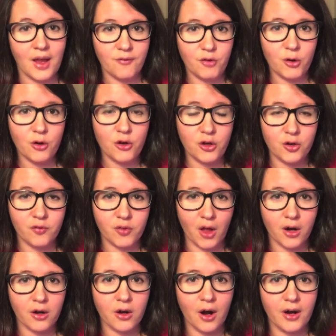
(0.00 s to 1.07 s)
If you're a new
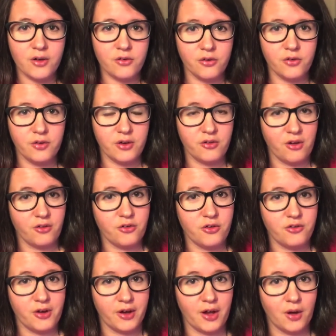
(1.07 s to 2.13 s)
vlogger, I do suggest you
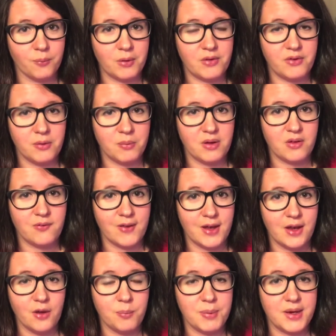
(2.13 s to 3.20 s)
check out Rincey Reed's
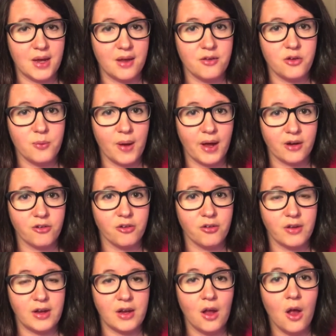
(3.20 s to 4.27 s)
video because you
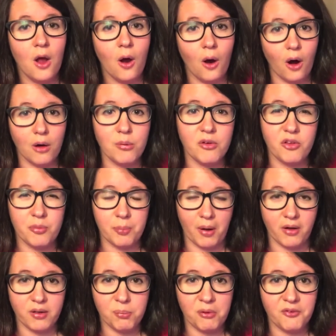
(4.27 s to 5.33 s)
actually are
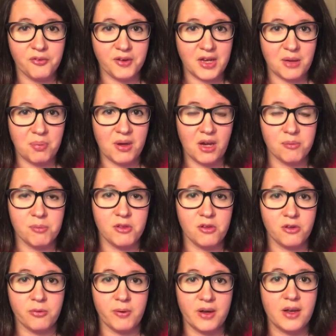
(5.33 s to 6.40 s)
responsible for keeping up with
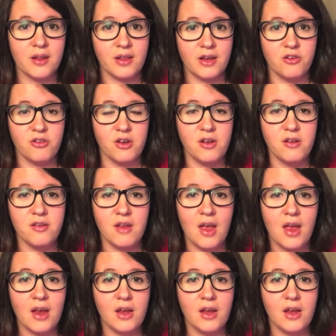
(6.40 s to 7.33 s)
those regulations.